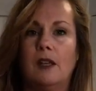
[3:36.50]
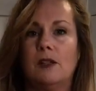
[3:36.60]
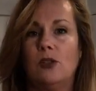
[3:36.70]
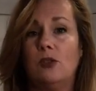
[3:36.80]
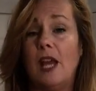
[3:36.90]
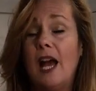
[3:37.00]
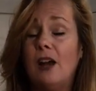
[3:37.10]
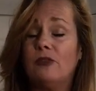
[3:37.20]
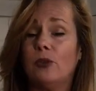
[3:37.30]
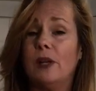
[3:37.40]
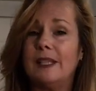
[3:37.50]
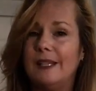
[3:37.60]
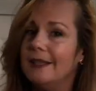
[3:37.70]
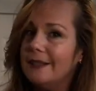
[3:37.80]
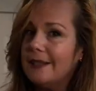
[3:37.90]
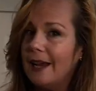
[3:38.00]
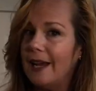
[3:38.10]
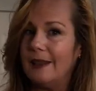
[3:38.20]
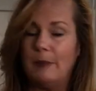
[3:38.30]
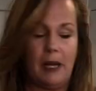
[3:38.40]
So now for what's
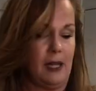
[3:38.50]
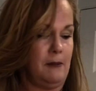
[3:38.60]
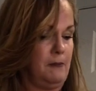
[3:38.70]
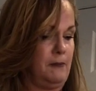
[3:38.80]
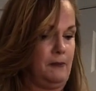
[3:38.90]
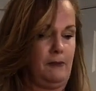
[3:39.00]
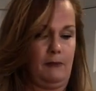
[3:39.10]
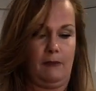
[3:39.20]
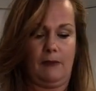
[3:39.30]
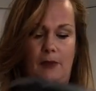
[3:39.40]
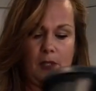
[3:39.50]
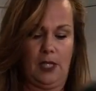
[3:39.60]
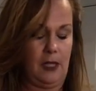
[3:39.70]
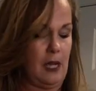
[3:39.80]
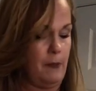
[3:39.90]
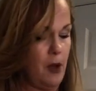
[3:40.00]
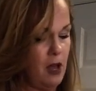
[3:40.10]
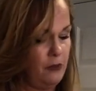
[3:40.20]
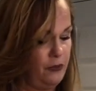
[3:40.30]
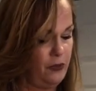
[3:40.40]
inside the bucket. Let's take the top off.